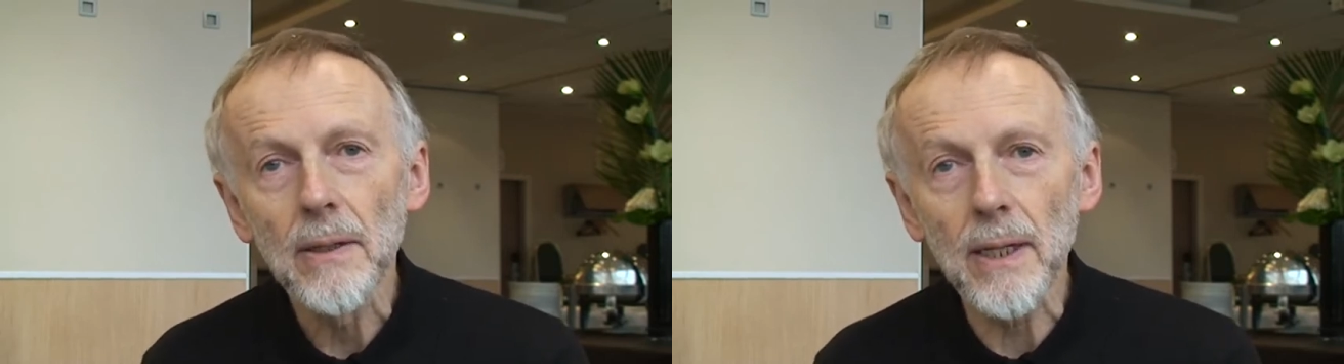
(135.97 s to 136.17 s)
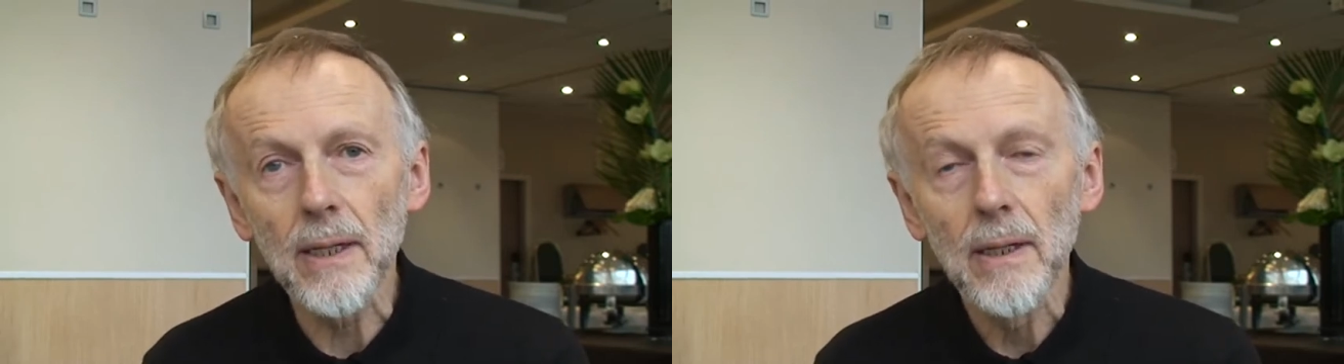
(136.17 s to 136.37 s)

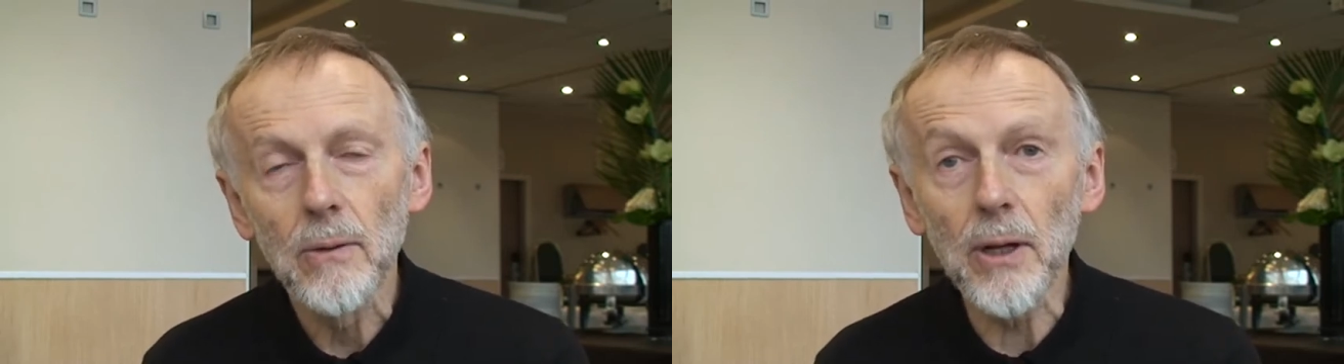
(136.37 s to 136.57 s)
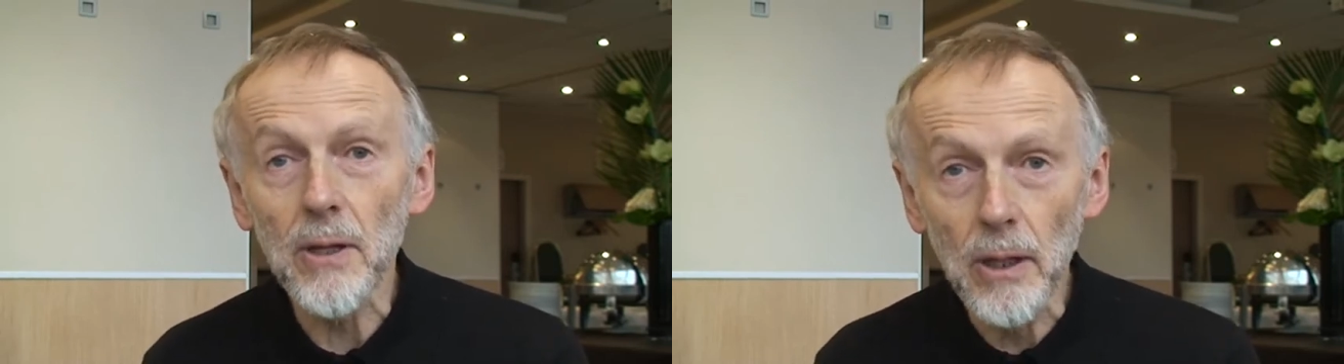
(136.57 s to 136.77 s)
the
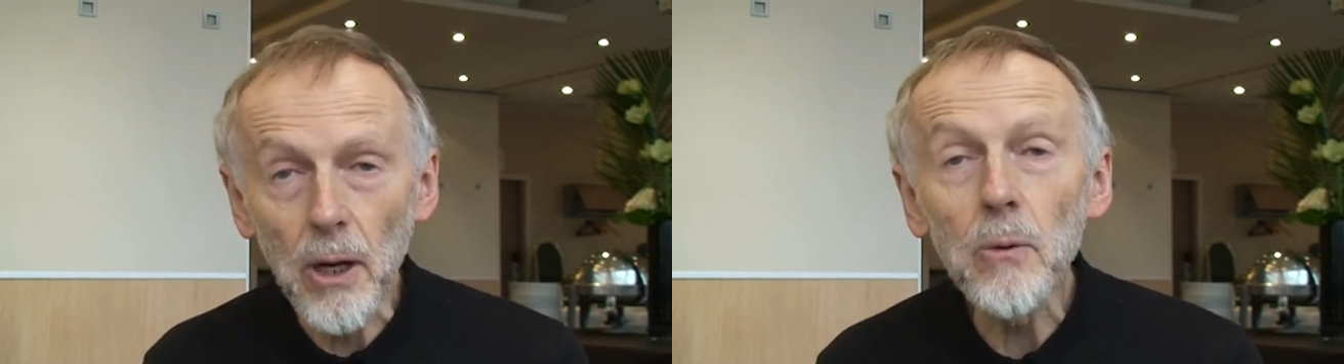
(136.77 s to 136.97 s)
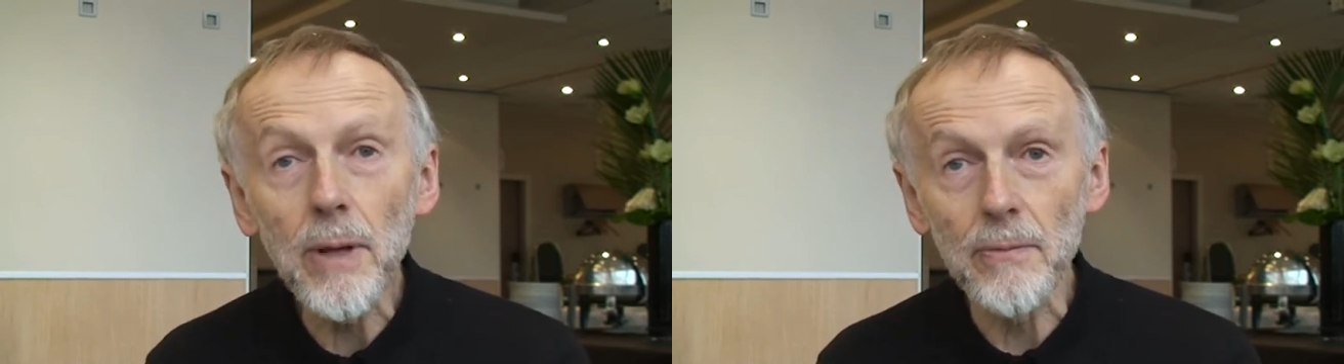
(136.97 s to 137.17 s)
rather
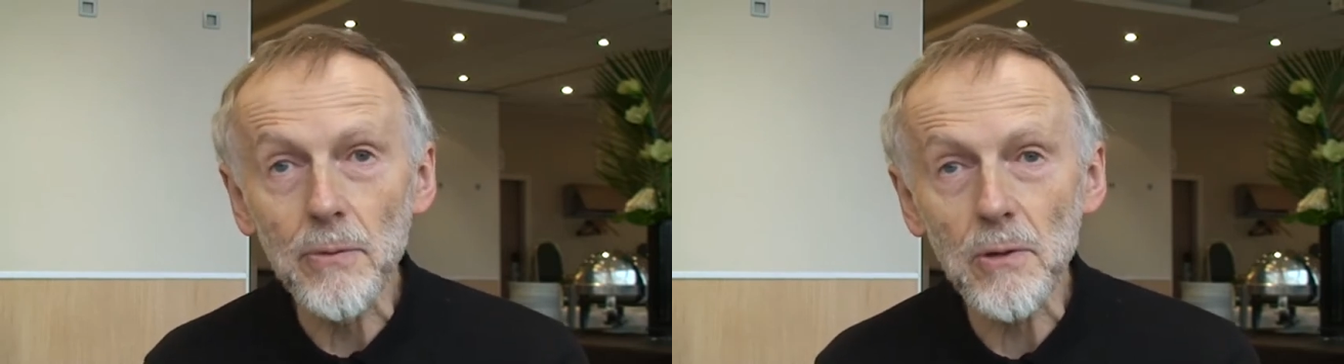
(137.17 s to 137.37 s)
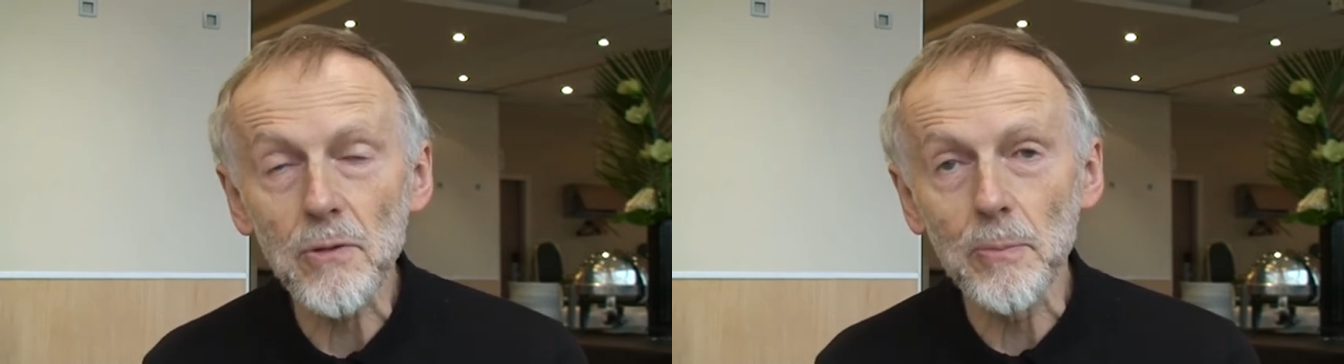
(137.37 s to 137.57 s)
low
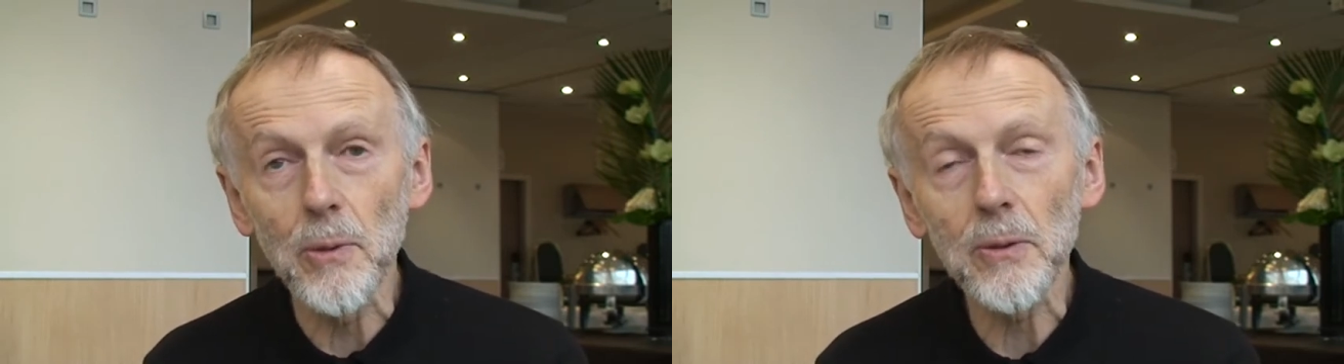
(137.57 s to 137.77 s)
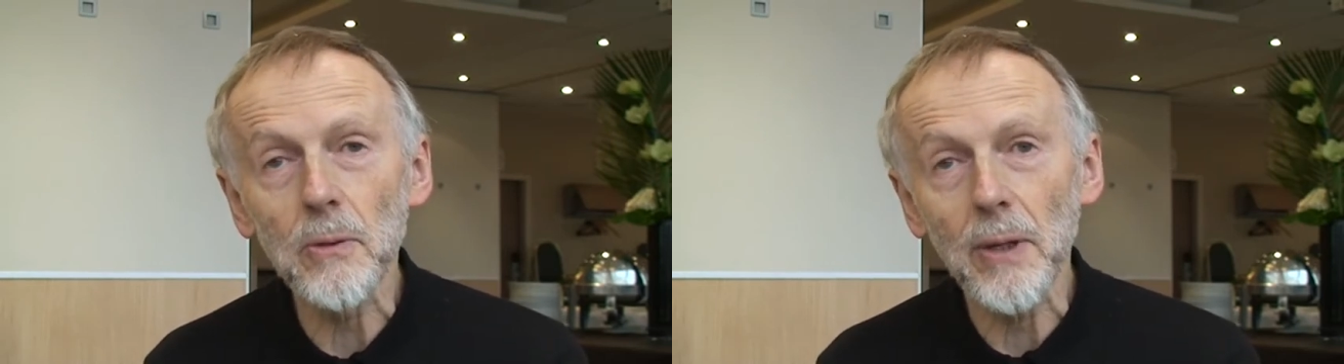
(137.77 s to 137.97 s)
levels of
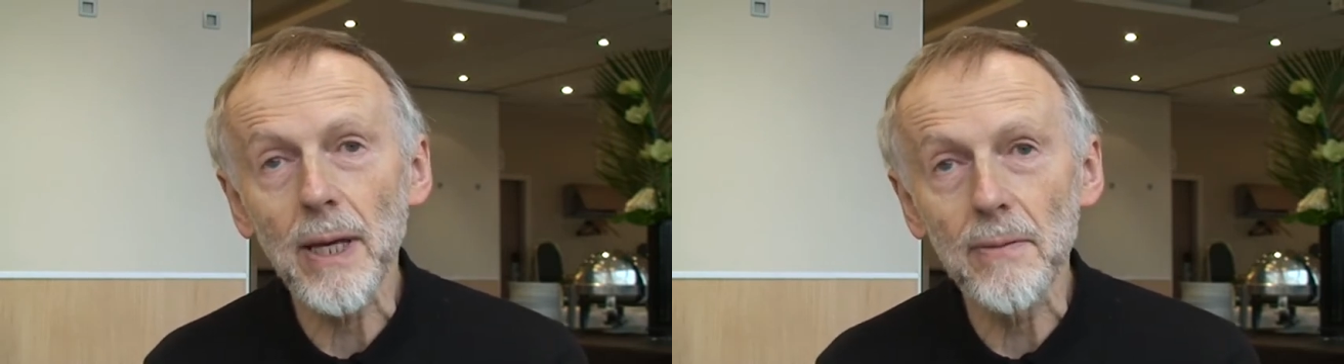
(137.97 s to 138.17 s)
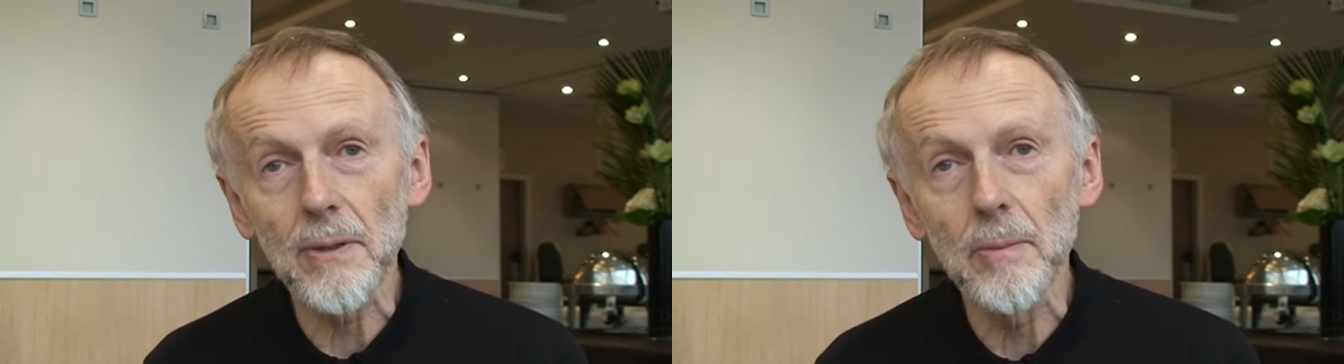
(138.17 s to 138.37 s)
support that we
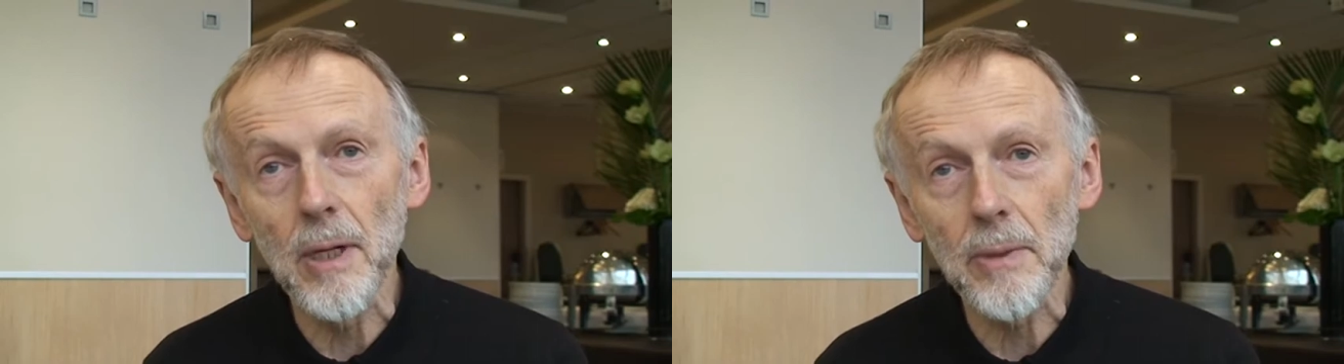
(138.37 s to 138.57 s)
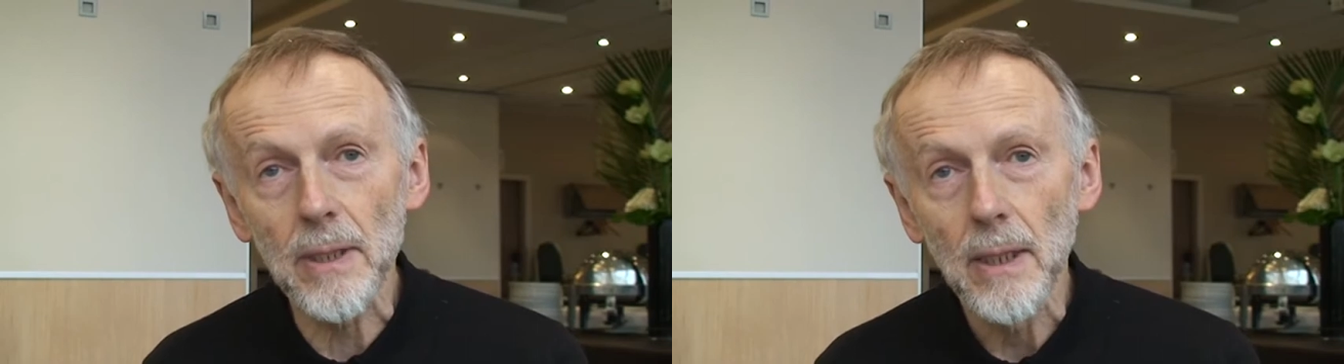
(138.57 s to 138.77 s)
have at the
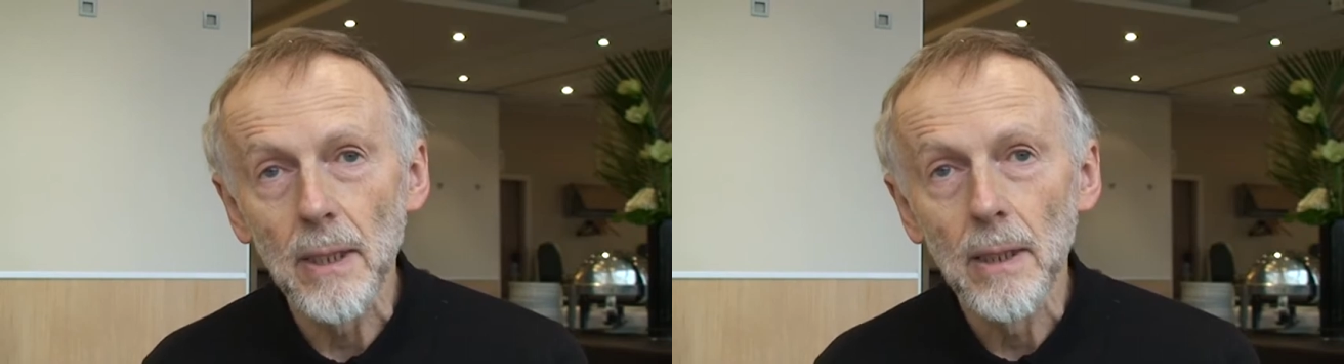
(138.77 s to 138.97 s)
moment.